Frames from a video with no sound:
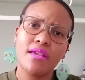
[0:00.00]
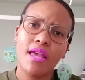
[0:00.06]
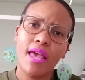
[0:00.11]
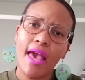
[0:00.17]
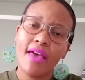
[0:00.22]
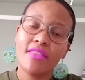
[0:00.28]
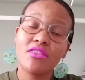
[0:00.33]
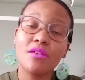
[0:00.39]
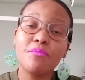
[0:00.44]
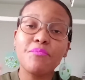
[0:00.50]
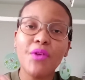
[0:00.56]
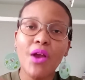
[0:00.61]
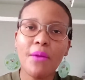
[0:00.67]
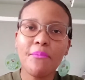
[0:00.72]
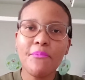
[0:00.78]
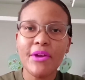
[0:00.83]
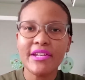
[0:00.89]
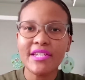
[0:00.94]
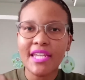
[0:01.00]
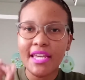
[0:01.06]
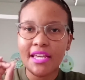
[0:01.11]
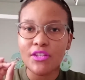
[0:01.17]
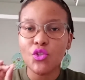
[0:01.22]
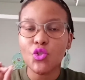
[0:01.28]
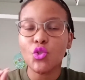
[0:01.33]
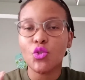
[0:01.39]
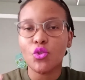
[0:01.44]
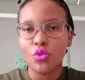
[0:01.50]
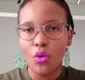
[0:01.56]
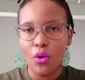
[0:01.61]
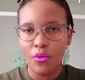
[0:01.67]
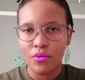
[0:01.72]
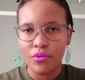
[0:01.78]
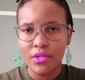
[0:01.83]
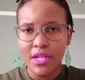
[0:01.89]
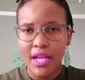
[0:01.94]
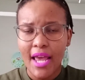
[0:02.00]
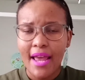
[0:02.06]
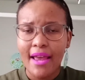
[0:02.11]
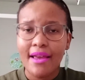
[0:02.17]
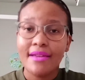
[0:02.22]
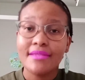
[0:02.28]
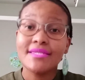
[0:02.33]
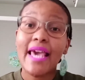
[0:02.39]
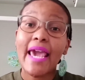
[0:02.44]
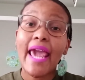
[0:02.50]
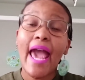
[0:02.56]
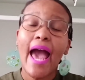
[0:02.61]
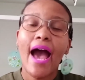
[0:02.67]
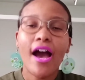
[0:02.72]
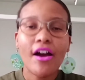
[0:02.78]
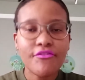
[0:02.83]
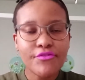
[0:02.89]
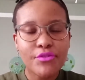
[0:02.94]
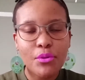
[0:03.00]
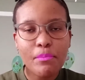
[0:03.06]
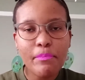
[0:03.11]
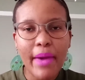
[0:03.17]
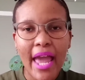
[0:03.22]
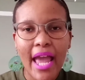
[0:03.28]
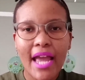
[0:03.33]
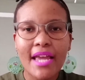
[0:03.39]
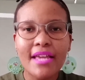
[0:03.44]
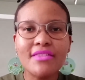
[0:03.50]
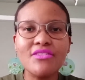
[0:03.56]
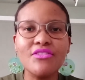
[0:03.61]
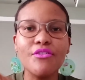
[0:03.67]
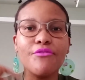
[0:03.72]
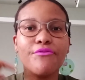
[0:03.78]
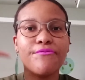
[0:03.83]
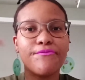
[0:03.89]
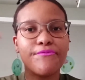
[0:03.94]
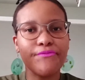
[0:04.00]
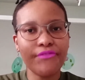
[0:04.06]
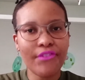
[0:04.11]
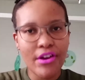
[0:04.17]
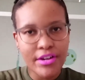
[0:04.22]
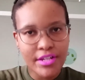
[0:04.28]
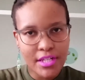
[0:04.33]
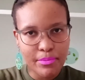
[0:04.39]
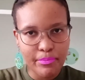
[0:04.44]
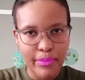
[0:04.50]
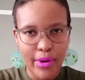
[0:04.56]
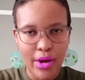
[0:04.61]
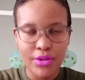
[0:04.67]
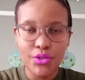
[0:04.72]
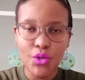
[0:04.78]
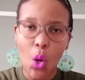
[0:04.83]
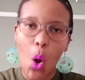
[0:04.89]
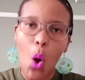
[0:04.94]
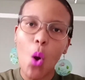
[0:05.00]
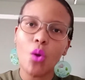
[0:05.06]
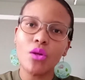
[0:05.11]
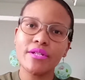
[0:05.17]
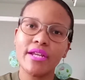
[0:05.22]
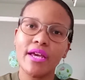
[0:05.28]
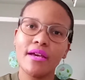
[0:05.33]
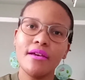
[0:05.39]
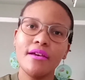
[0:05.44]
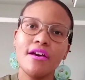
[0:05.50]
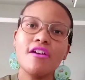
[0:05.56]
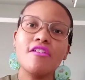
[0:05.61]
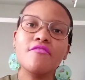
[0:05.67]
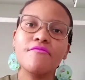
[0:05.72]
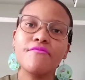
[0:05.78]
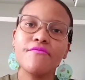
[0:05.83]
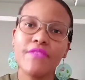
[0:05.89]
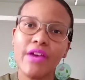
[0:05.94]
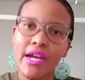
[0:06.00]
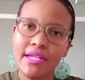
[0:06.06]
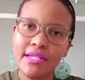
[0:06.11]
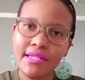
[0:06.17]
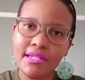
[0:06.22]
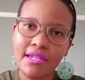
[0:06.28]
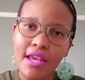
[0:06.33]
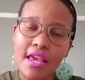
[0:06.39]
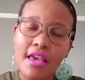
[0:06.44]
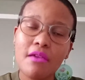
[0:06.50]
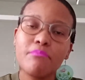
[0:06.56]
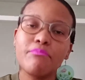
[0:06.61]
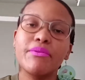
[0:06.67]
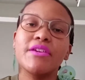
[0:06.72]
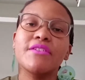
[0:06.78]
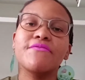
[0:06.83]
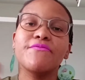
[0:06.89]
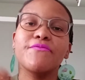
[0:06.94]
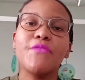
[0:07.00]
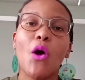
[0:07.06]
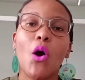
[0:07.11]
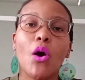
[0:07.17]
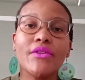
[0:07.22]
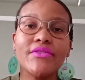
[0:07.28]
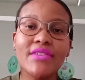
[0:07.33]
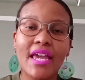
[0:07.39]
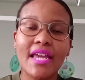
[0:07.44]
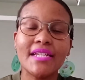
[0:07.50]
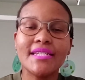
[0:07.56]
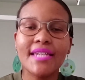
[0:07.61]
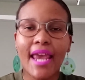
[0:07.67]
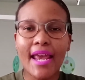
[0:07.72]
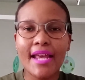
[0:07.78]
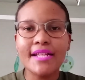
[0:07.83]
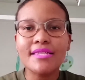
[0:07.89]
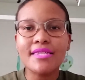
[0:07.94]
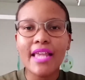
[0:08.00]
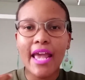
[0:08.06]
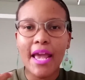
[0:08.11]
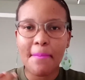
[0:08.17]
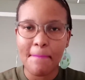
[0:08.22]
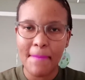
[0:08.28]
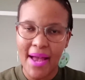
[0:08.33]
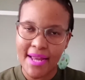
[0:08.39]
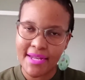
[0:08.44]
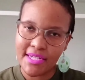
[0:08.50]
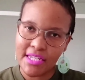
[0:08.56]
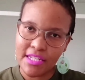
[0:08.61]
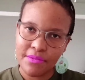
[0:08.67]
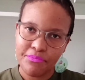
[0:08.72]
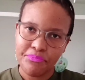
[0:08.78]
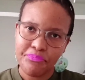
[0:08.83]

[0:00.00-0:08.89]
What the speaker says: and the property is sold, they have to pay the first bondholder first before they take their money.